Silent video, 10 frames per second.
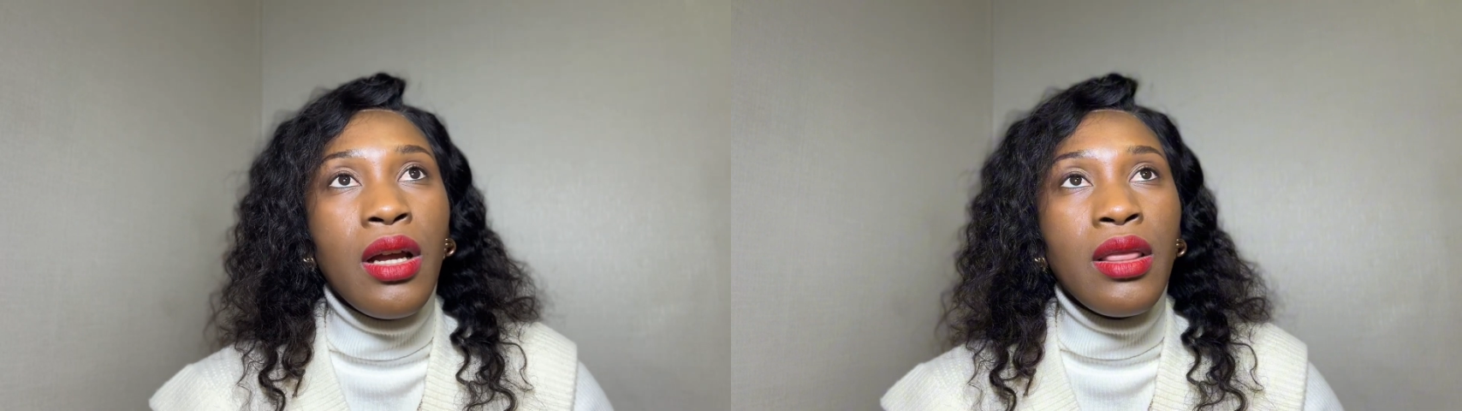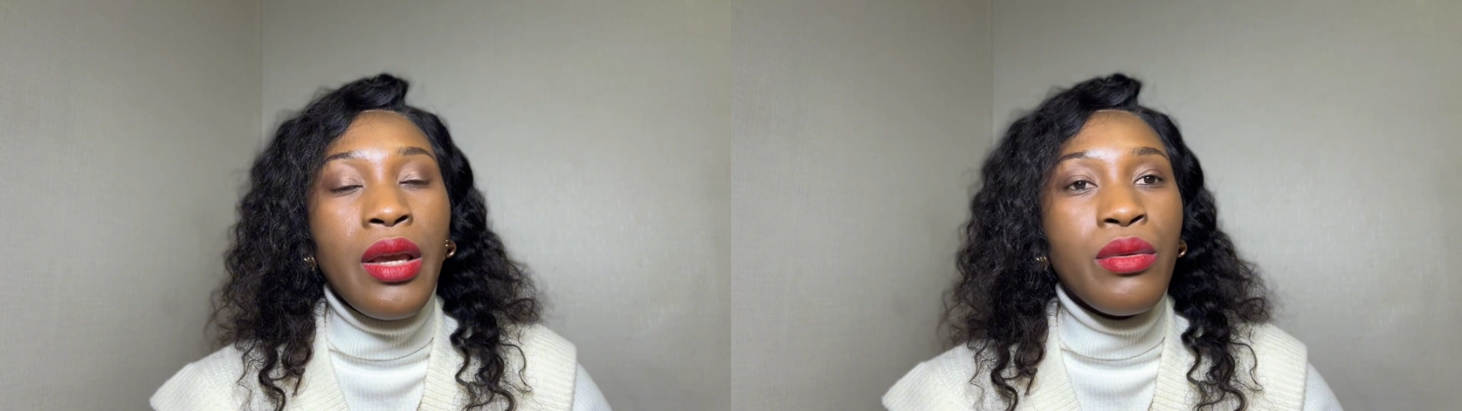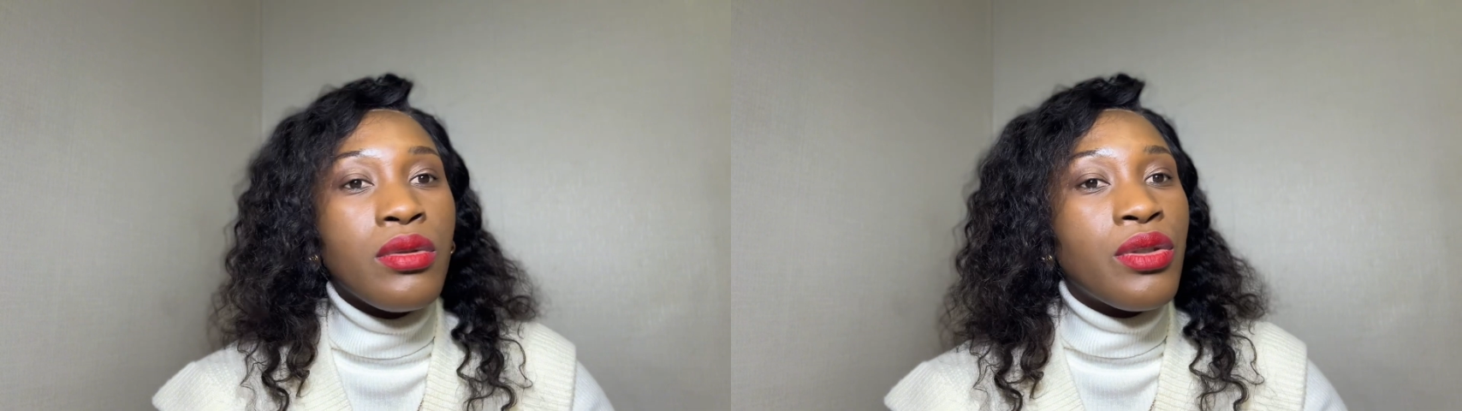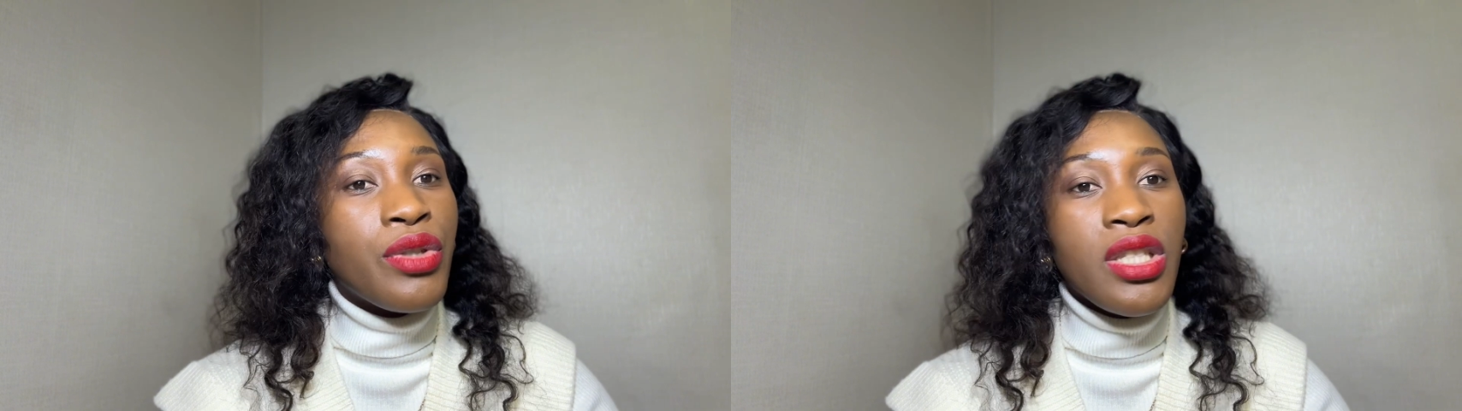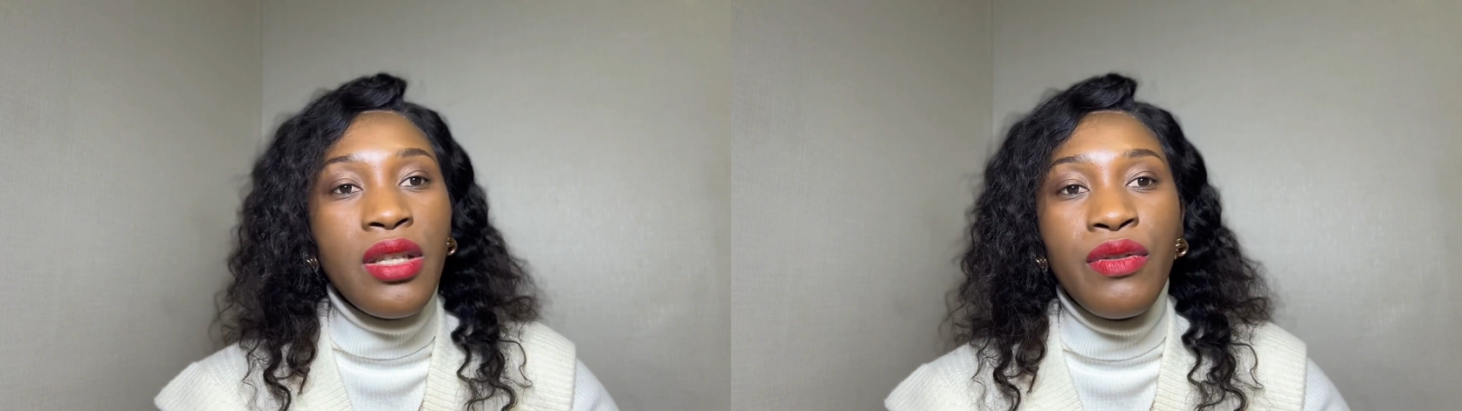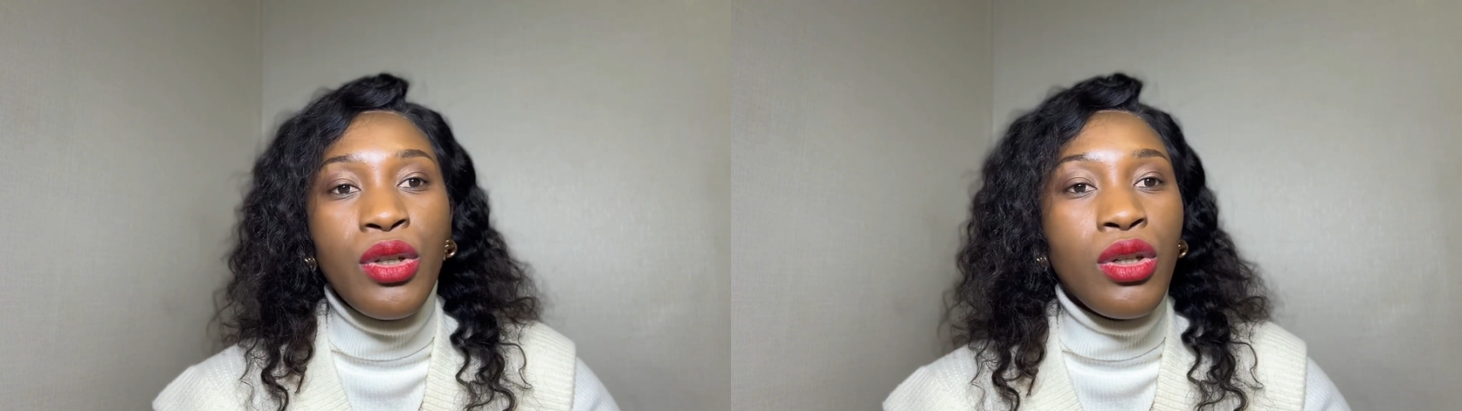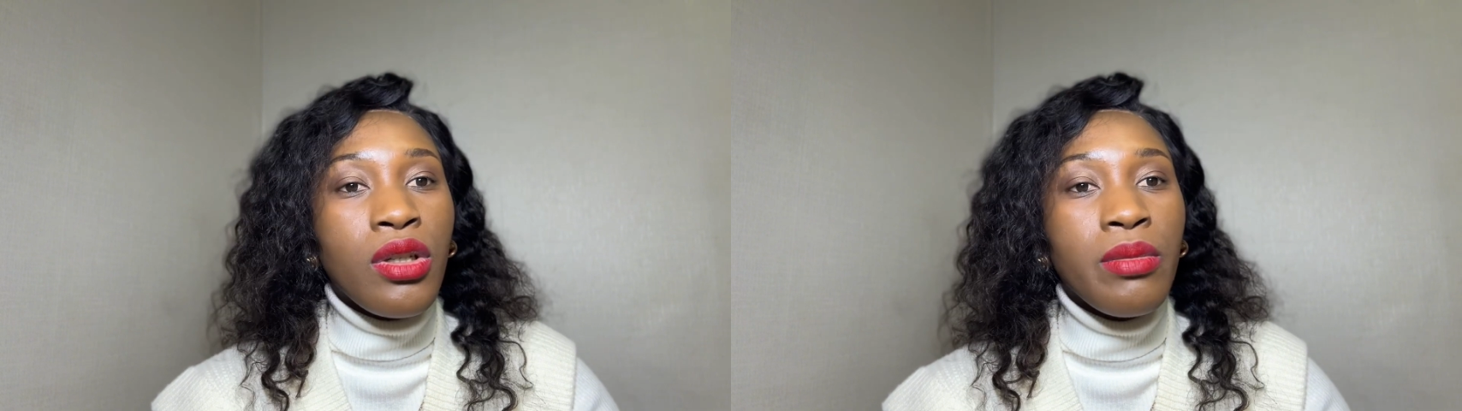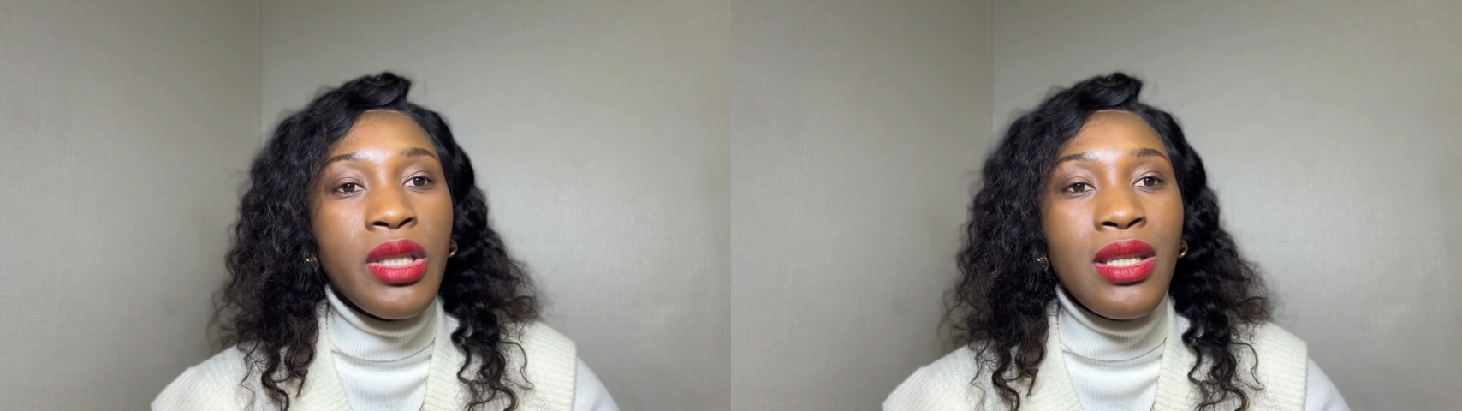They will receive your
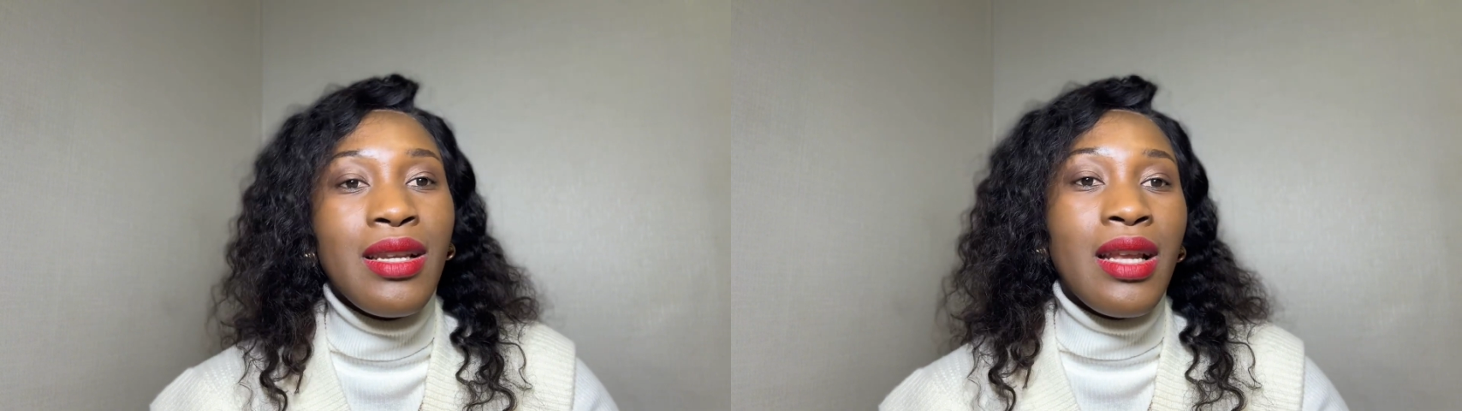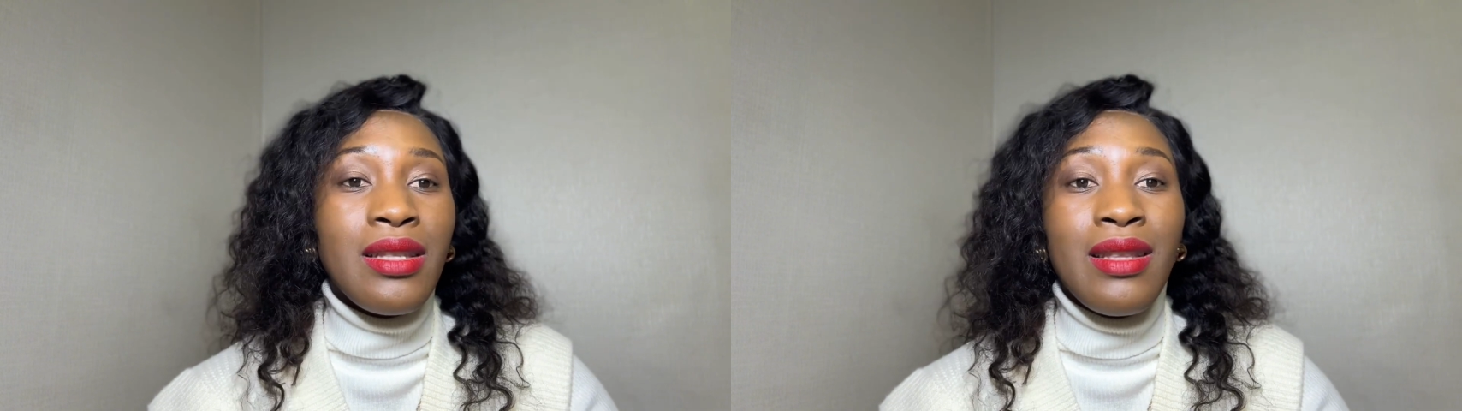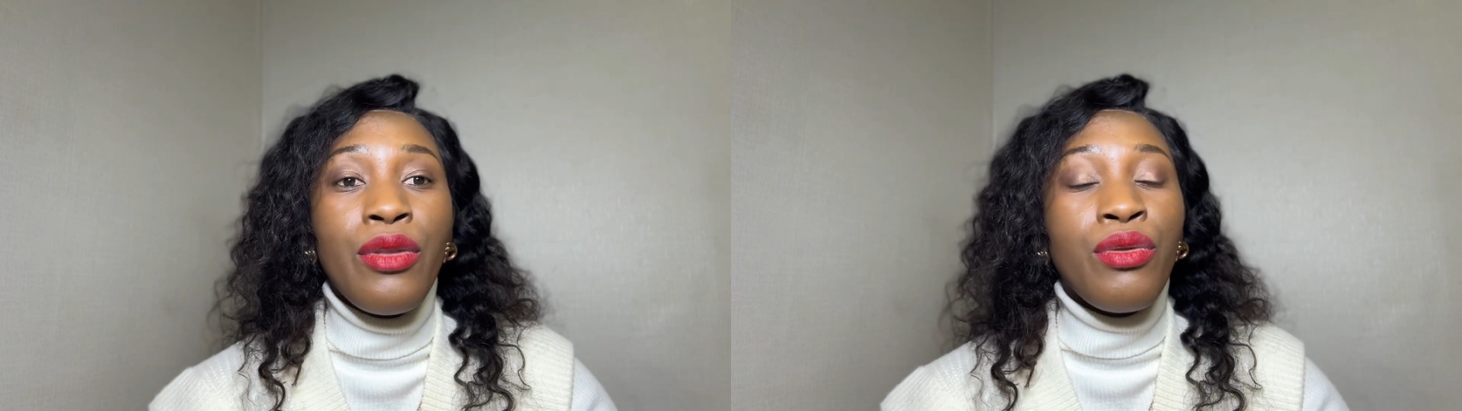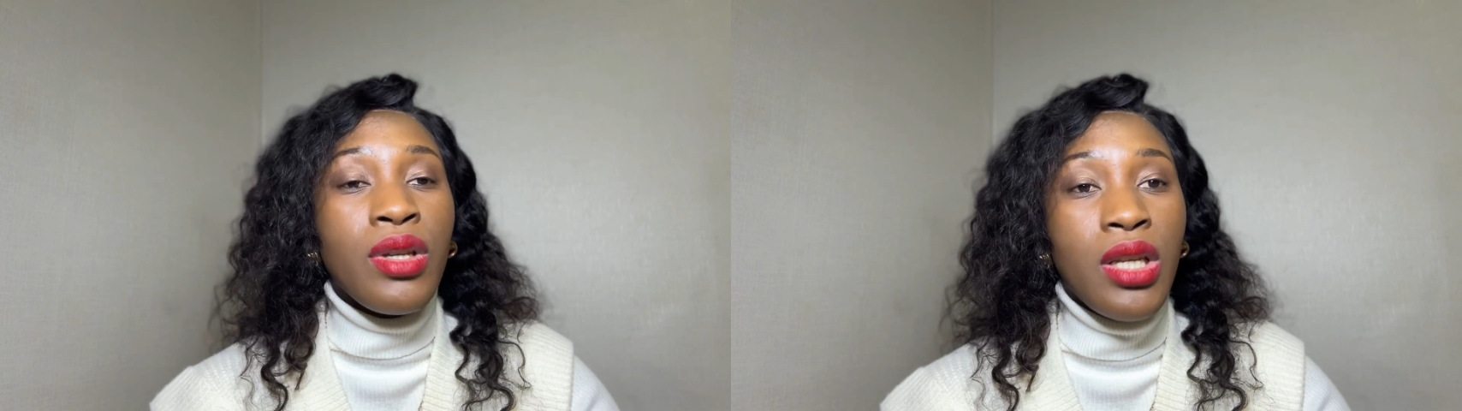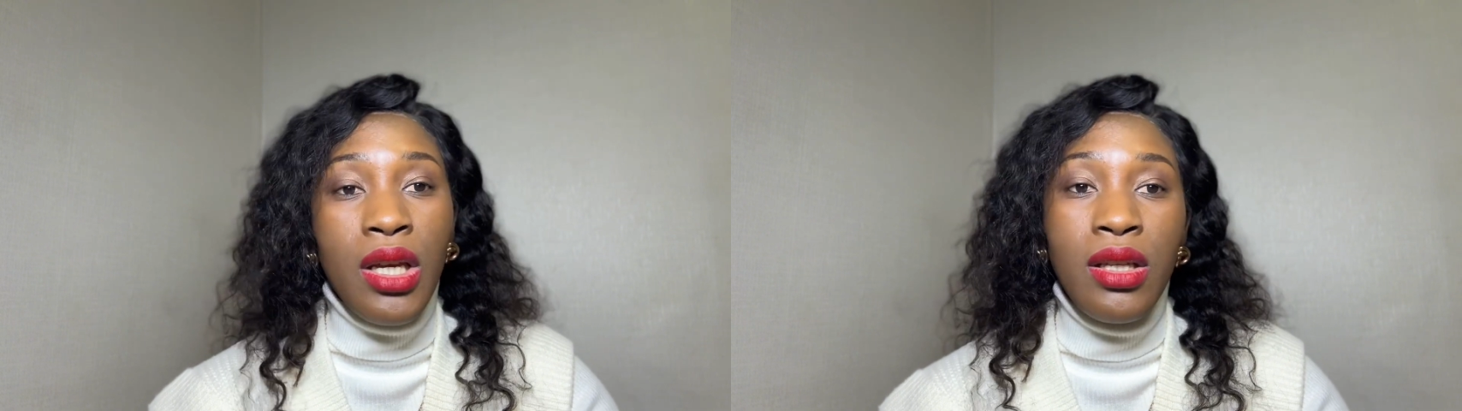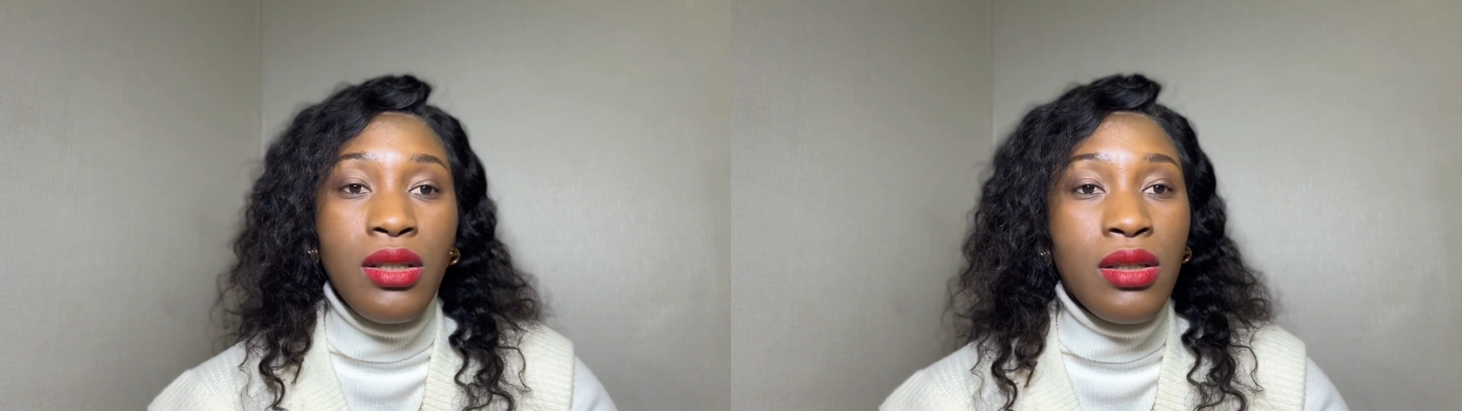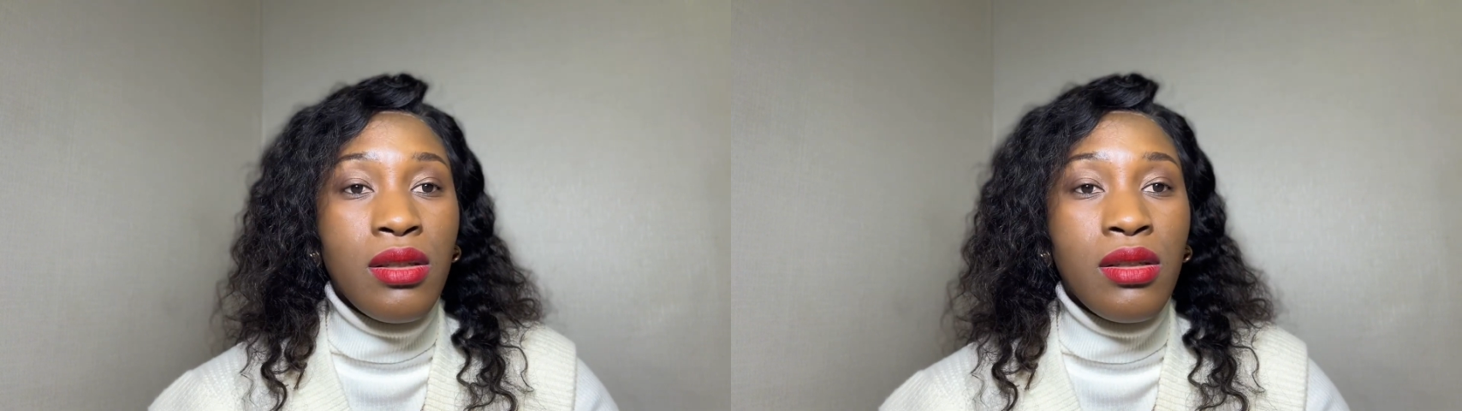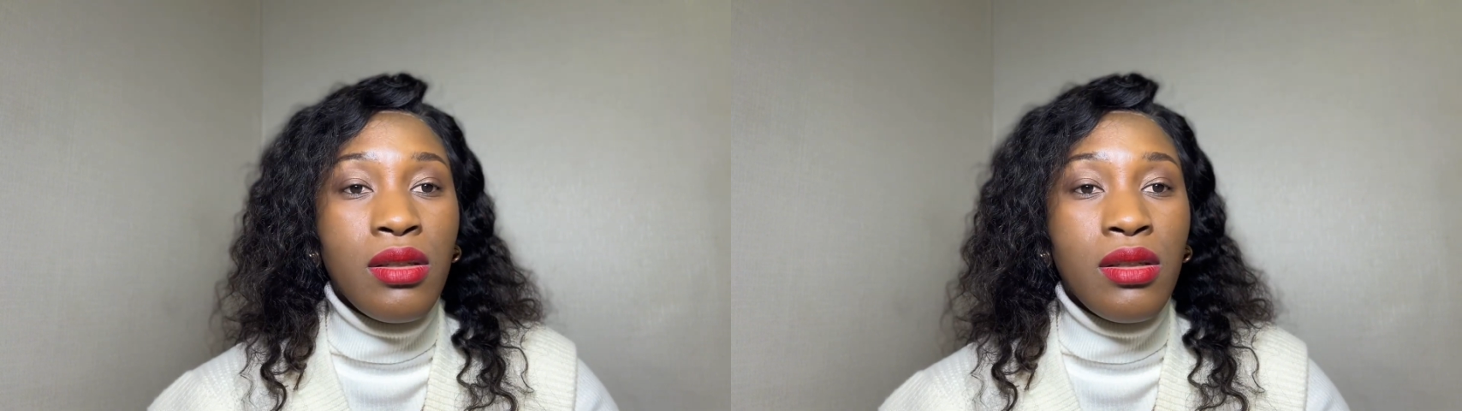documents in less than 3 days,